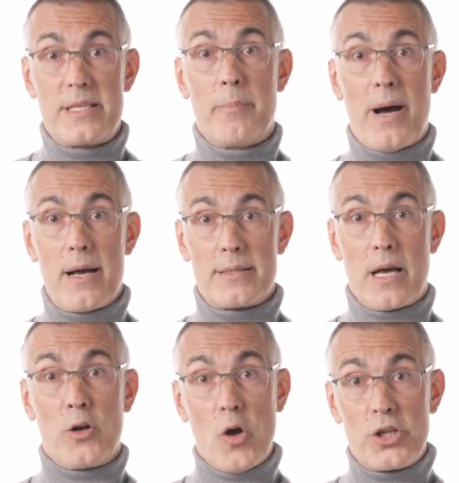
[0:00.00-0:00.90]
the parts
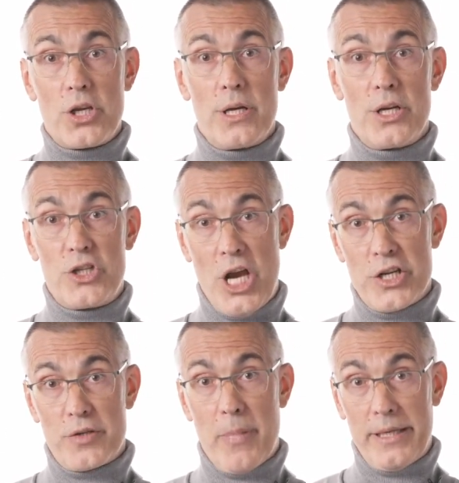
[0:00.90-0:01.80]
are not
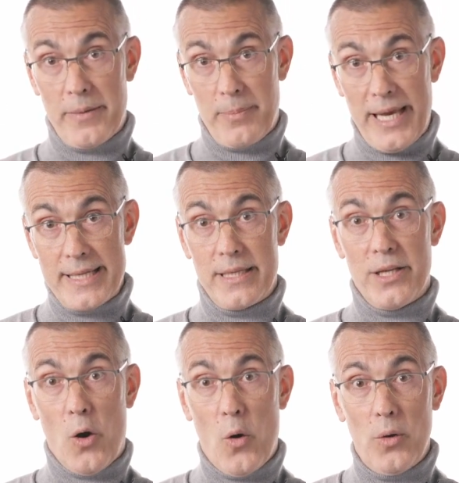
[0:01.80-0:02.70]
changed by their place in
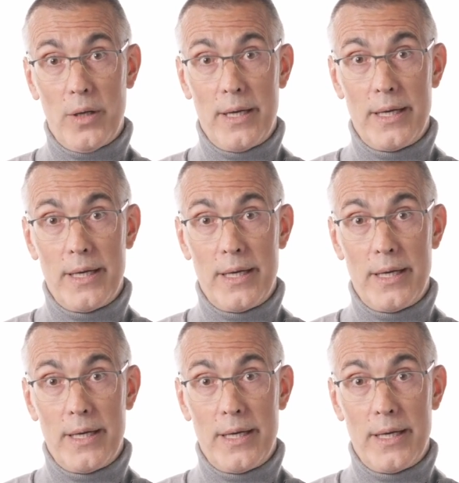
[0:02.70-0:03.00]
the whole